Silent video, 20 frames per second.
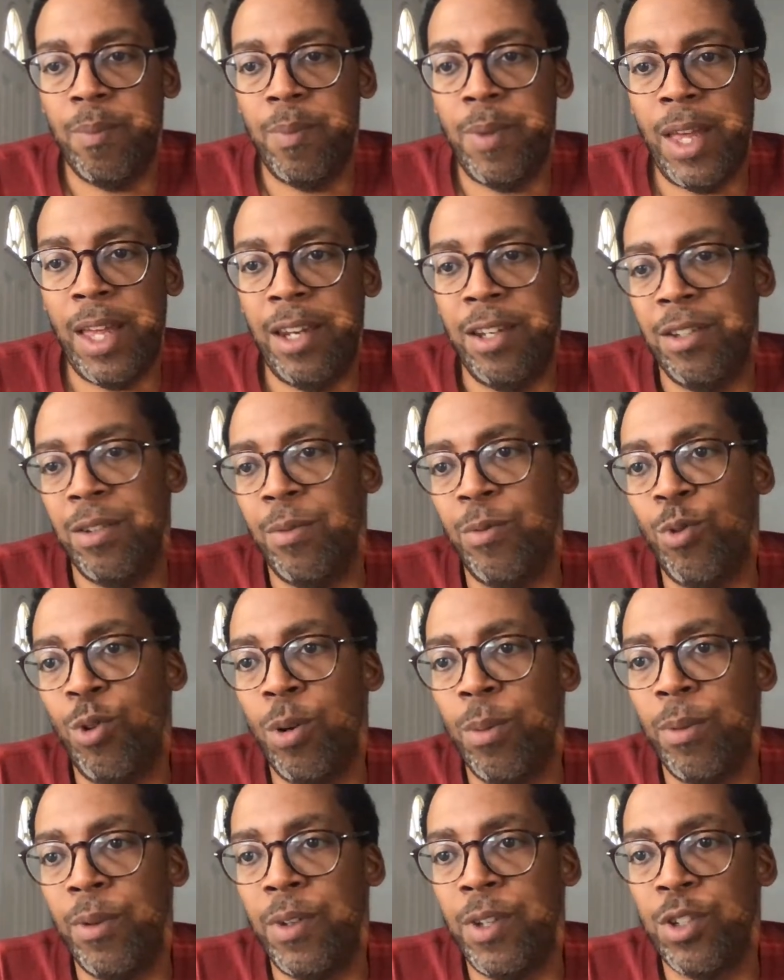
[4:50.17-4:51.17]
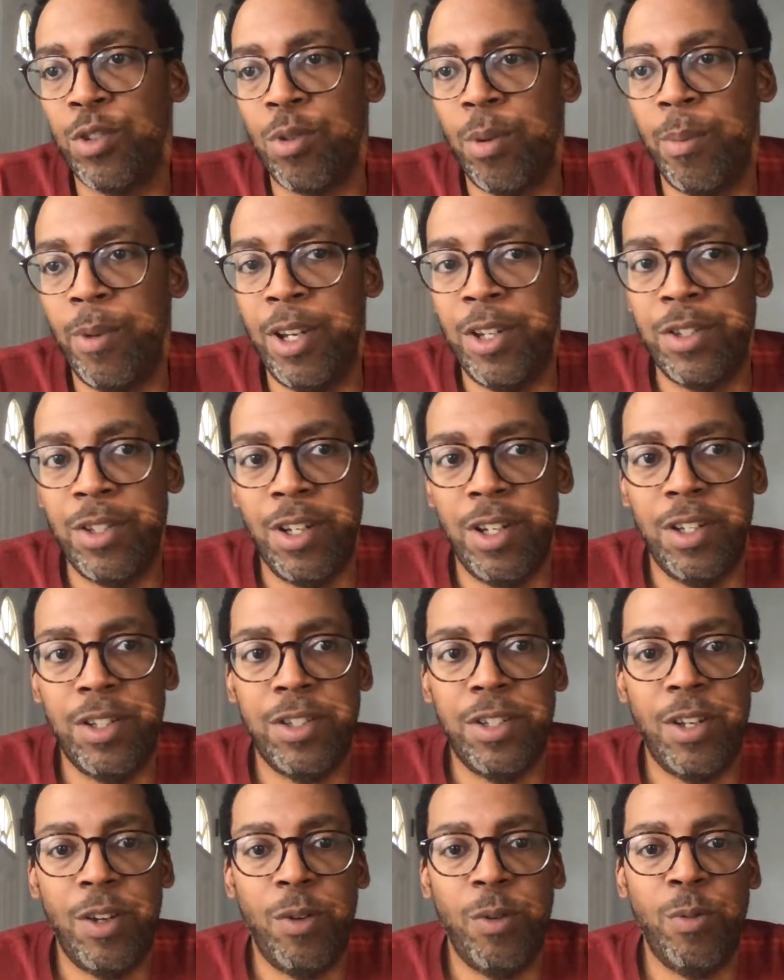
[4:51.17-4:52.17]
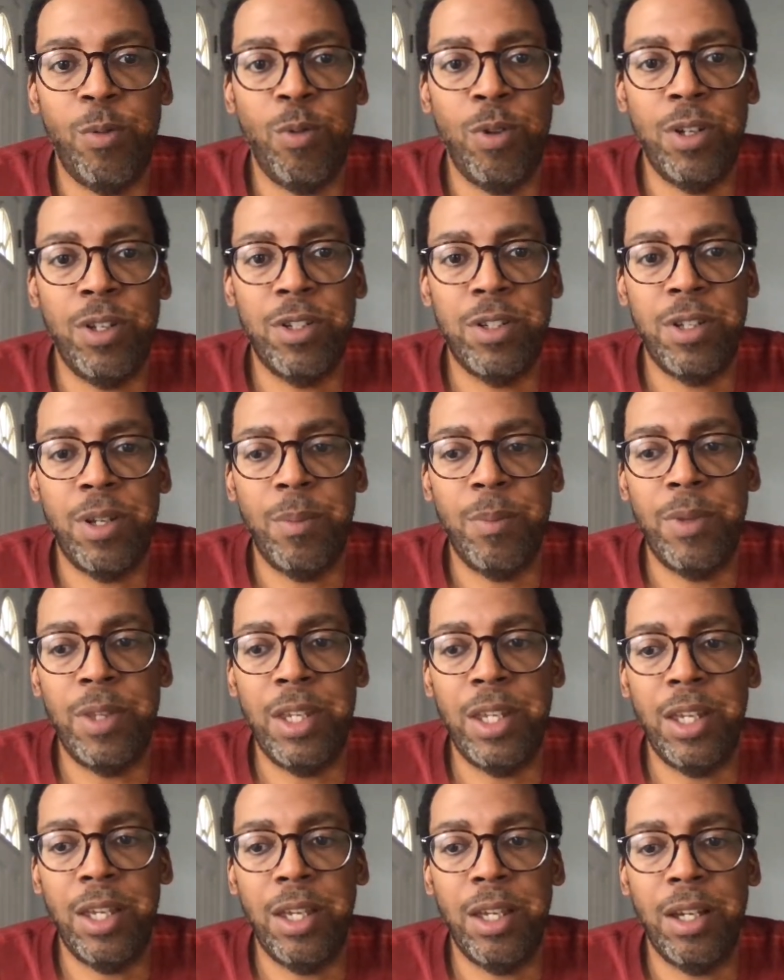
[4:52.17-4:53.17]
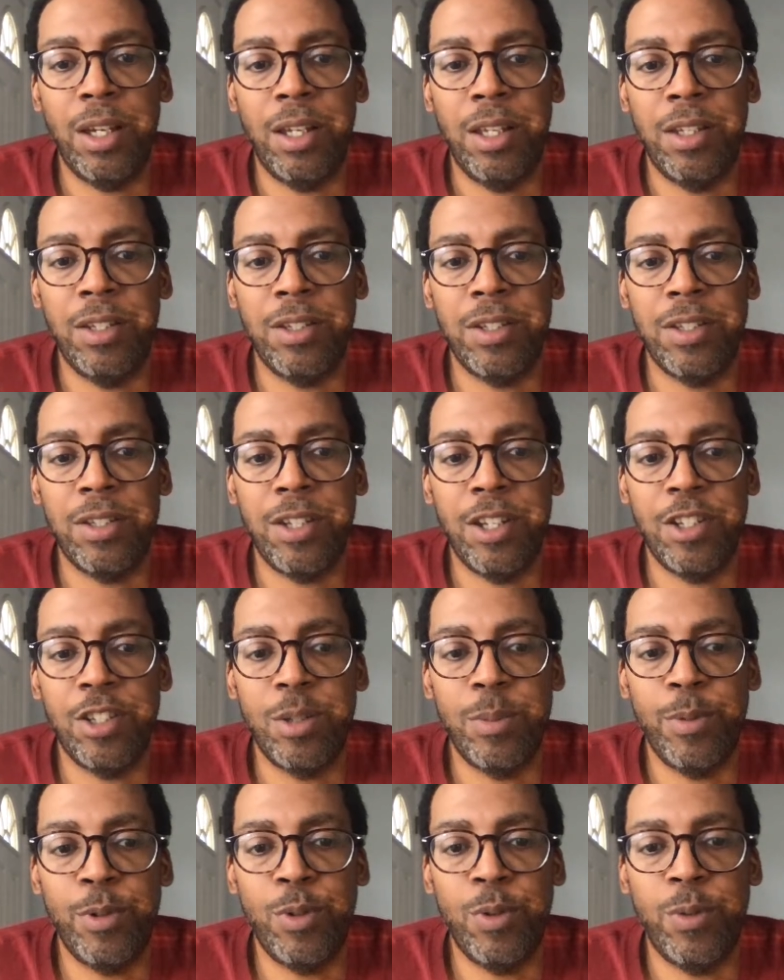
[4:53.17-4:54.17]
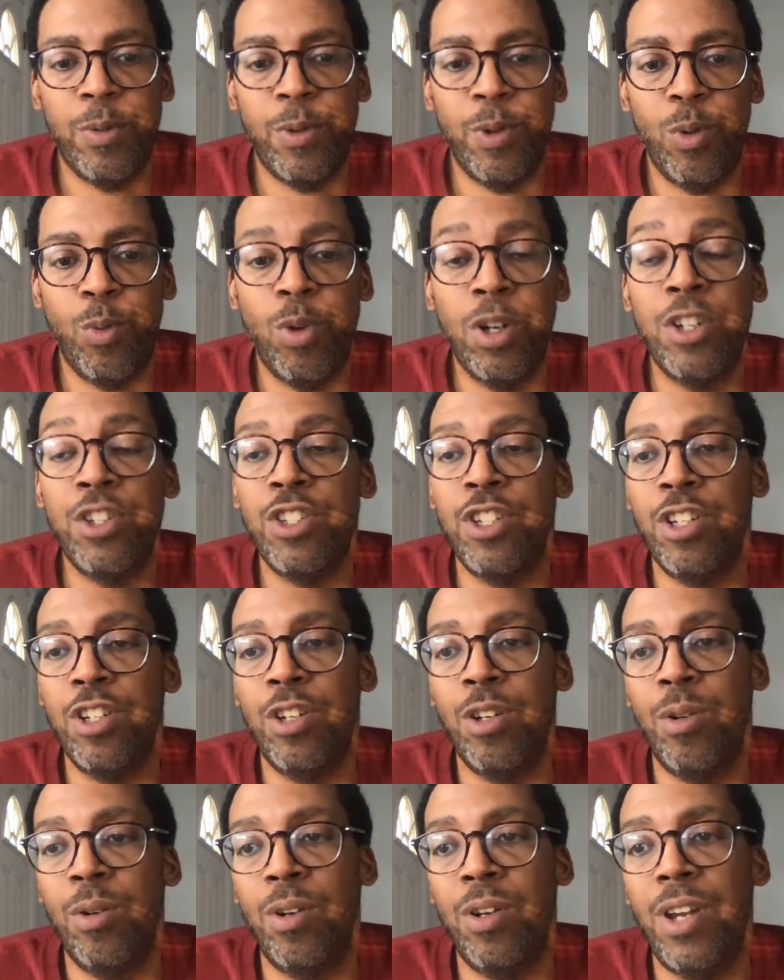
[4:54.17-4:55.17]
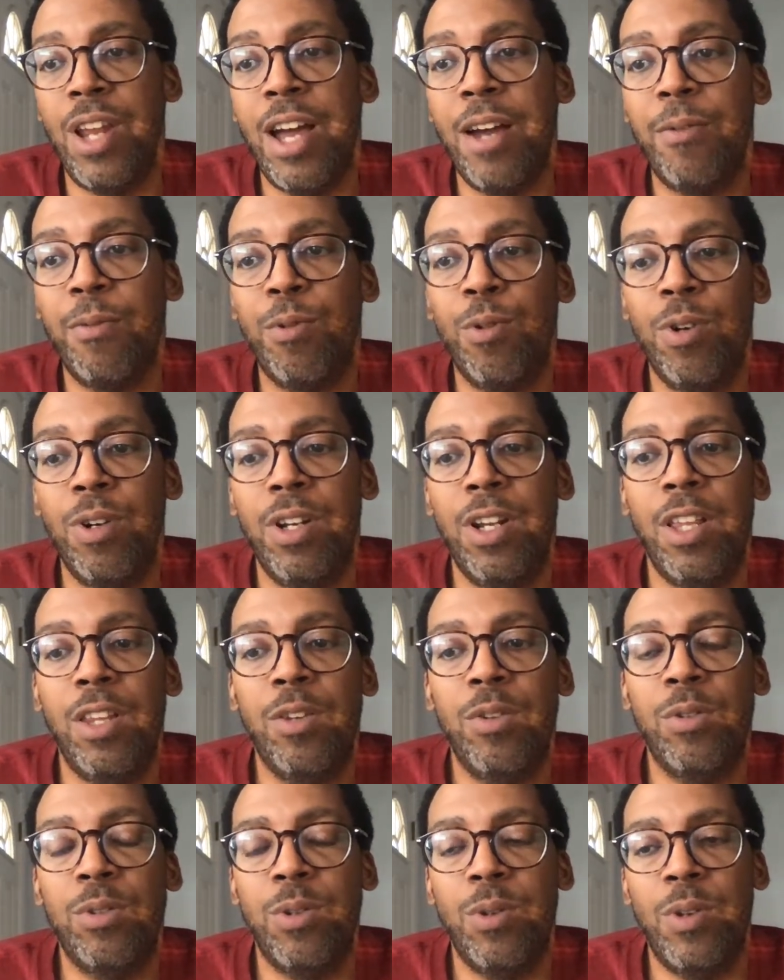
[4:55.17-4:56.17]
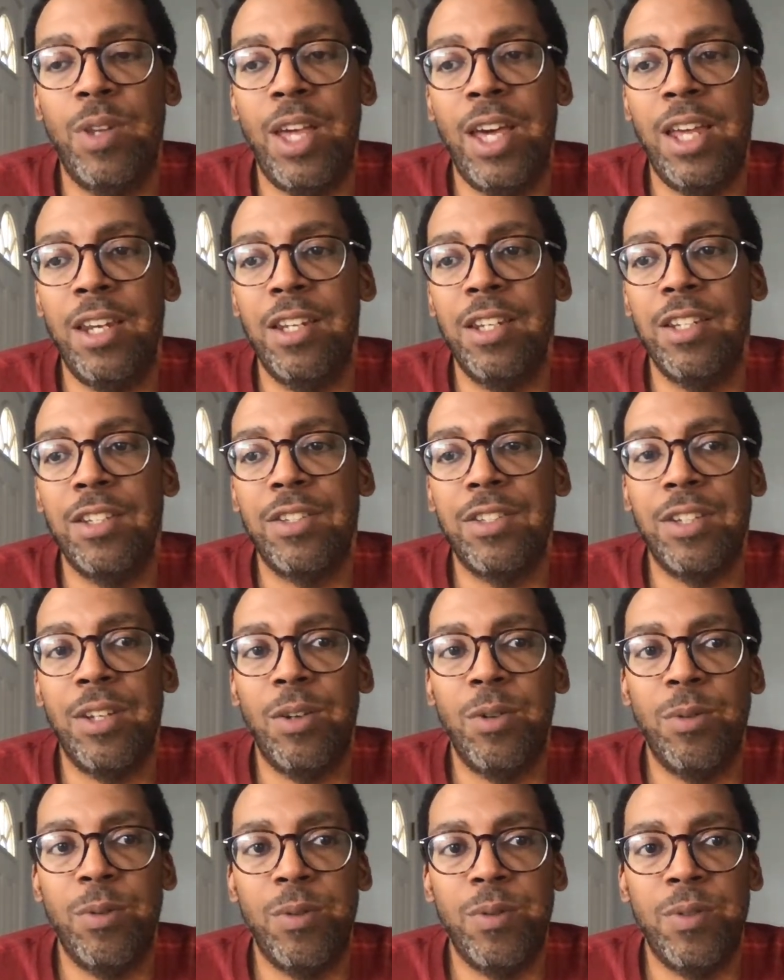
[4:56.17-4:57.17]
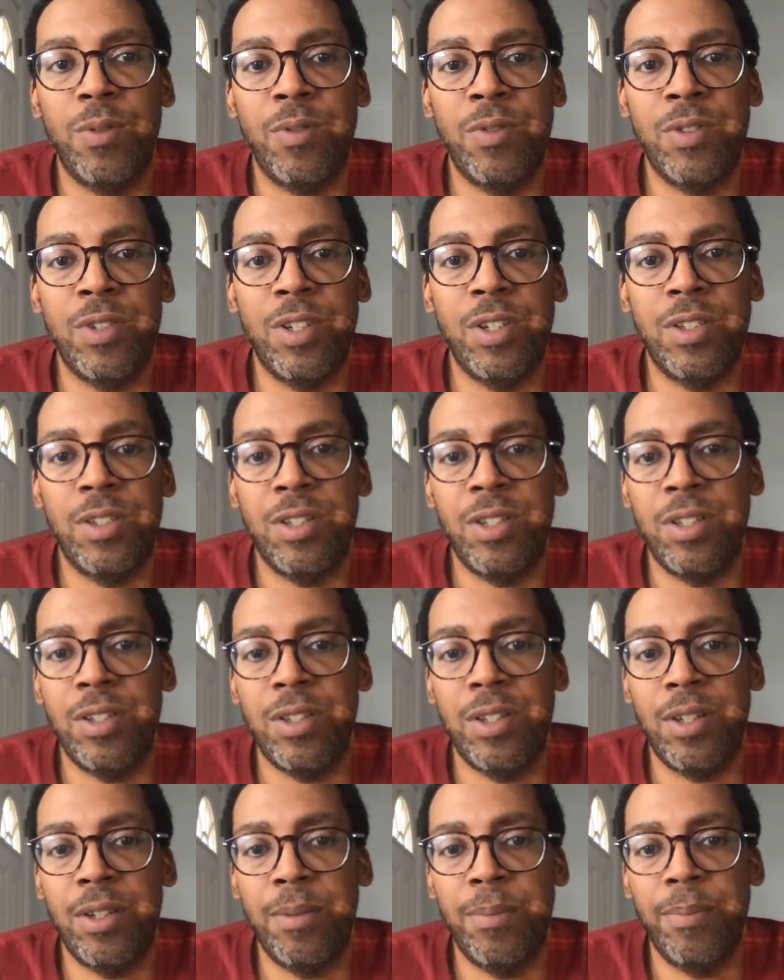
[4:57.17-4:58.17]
that is a form of discrimination in itself when something is accessible for one gender and not for another. So that in itself just is